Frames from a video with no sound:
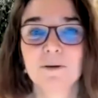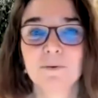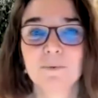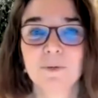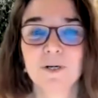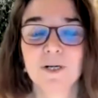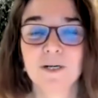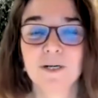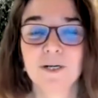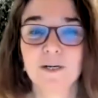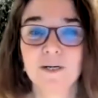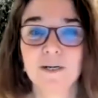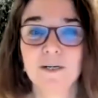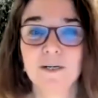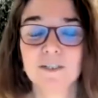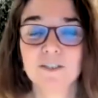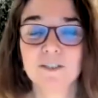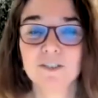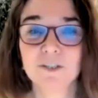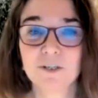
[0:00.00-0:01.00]

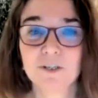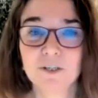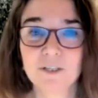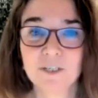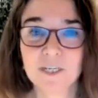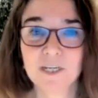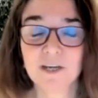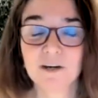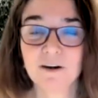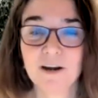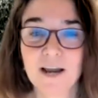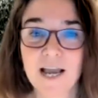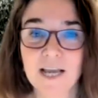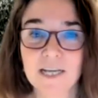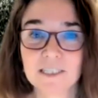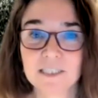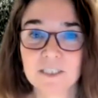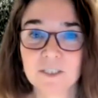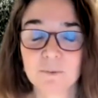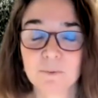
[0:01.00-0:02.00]
we're turning our
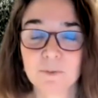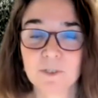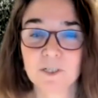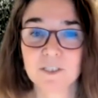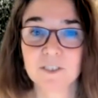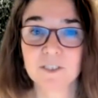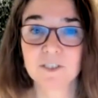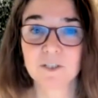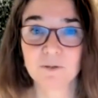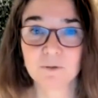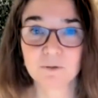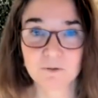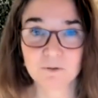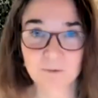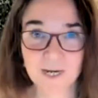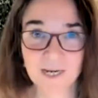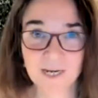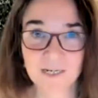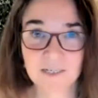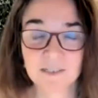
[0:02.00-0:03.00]
eyes towards
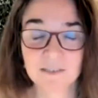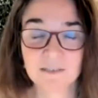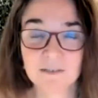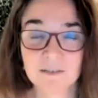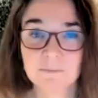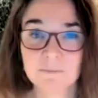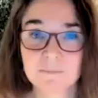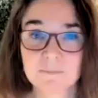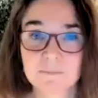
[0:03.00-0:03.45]
Ukraine.